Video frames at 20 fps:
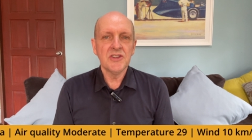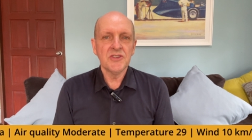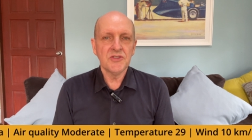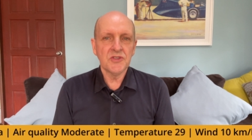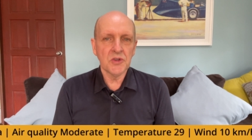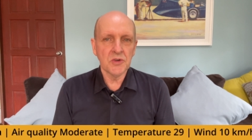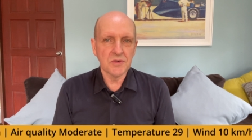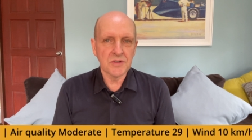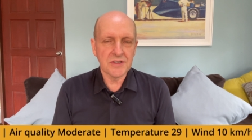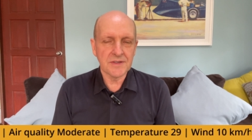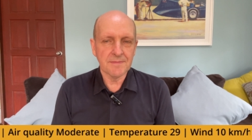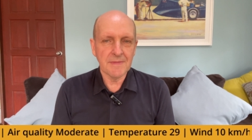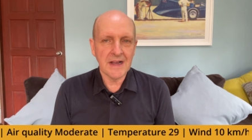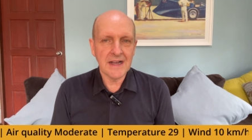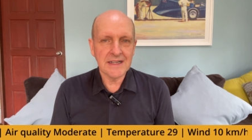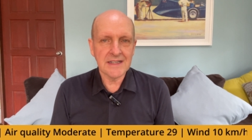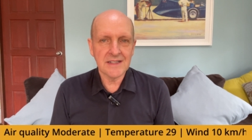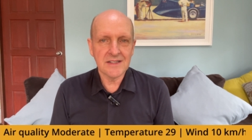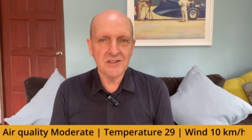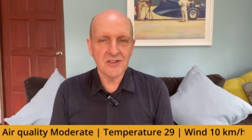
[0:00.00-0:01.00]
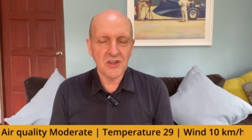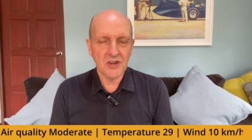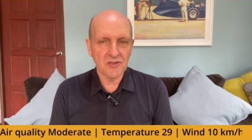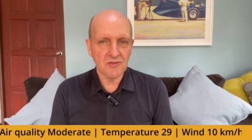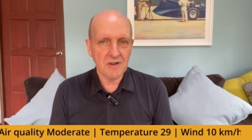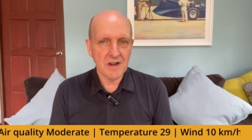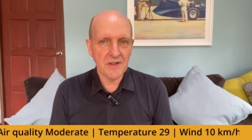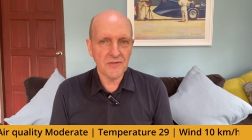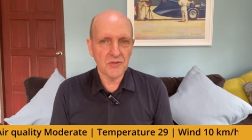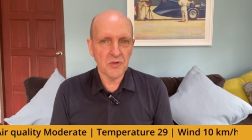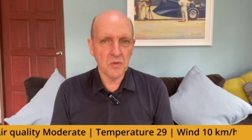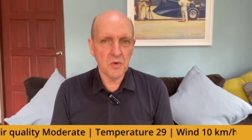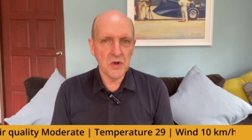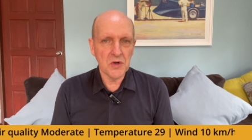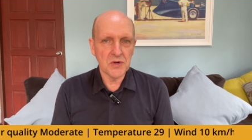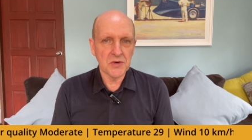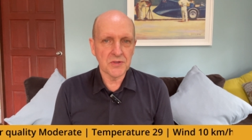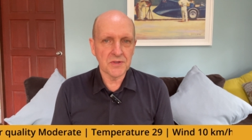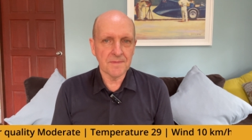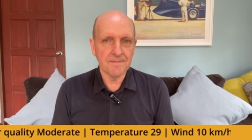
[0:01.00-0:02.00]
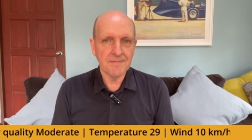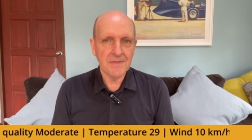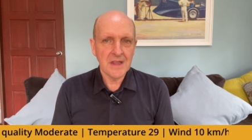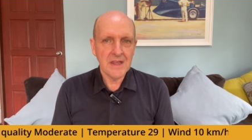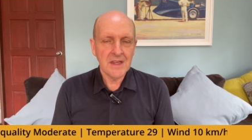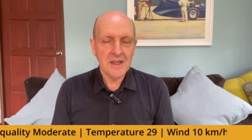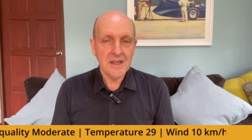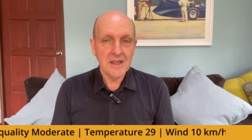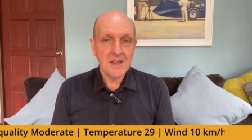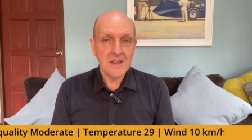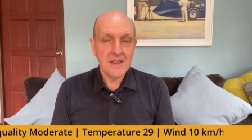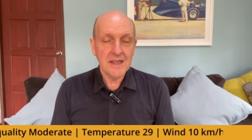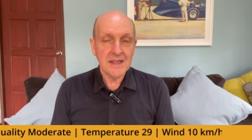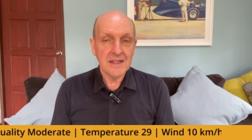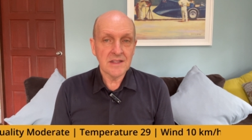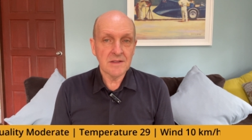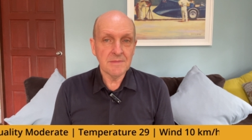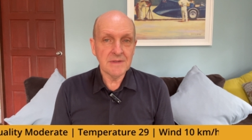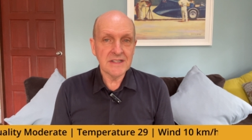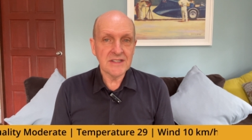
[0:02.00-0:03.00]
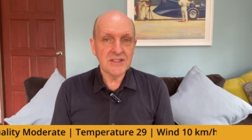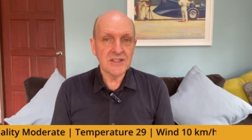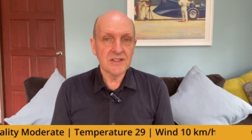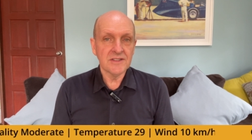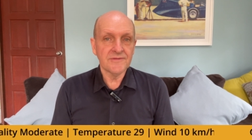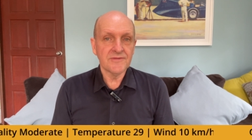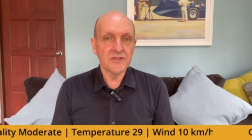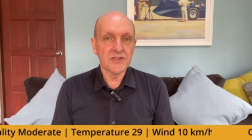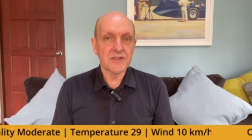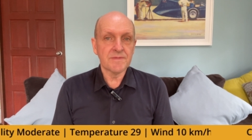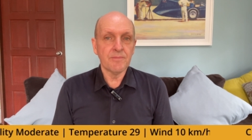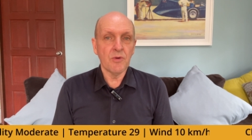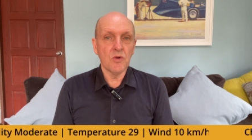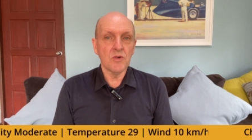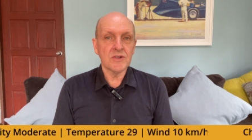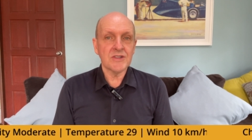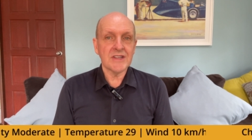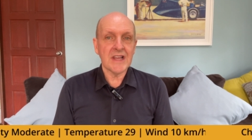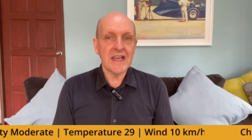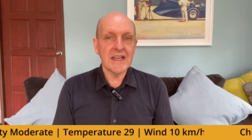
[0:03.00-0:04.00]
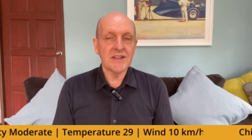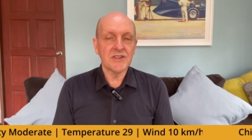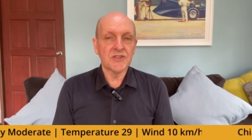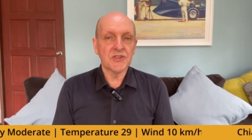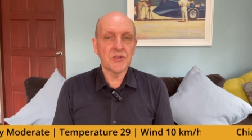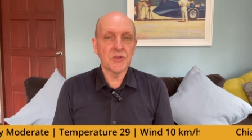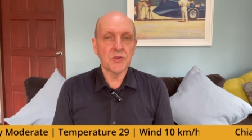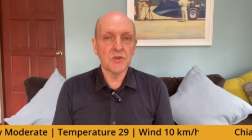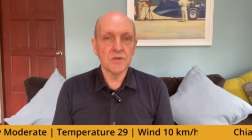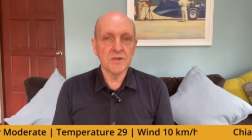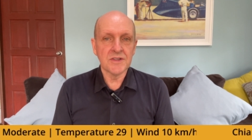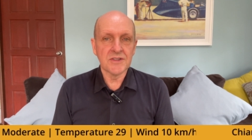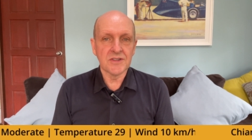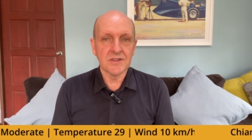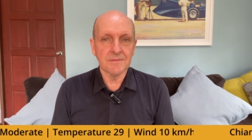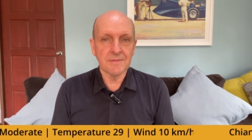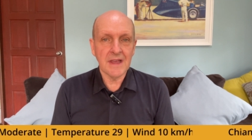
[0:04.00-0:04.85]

tourist markets around the world. And the Minister for Sport and Tourism